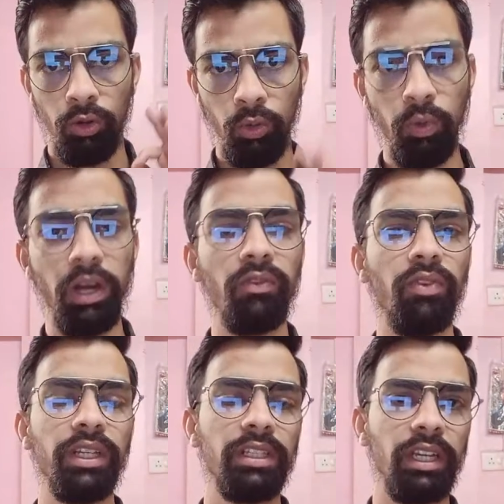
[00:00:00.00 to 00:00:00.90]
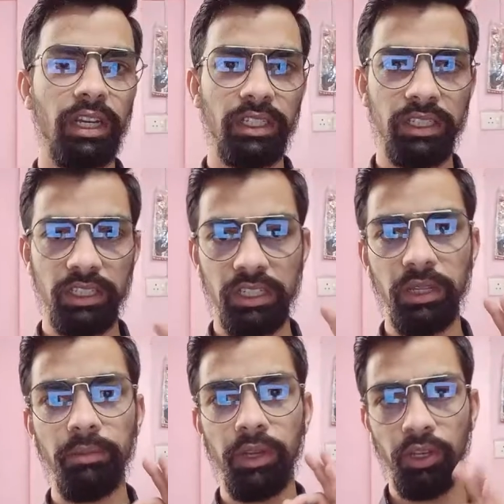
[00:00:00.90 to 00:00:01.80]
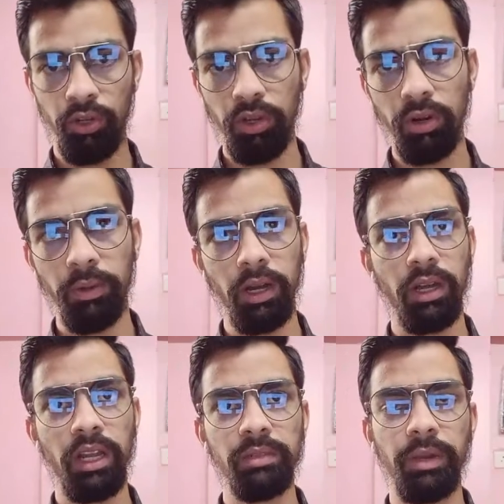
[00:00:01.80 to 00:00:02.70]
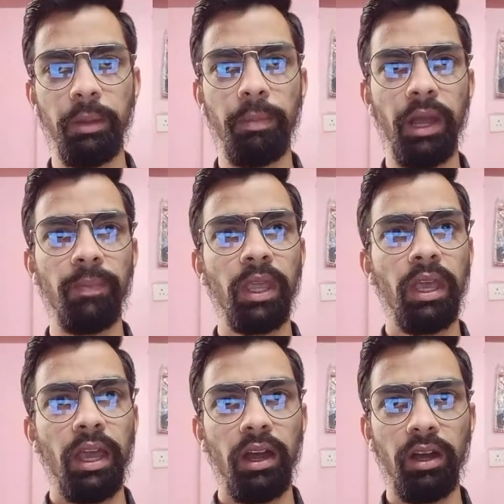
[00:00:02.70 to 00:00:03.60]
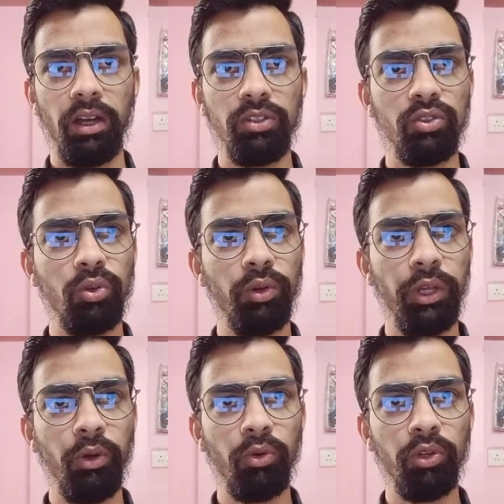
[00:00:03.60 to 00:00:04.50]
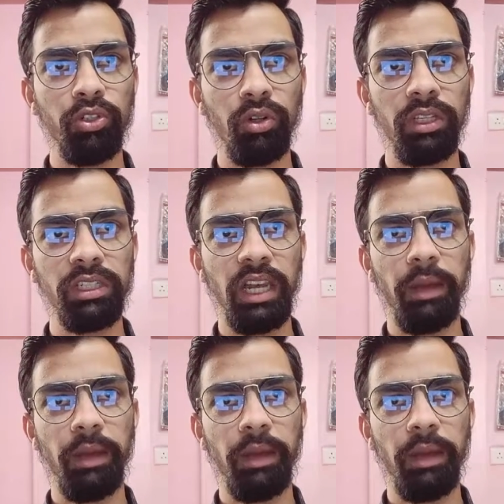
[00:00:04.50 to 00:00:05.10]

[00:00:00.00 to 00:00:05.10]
to work face recognition system in your Raspberry Pi. So you have to install this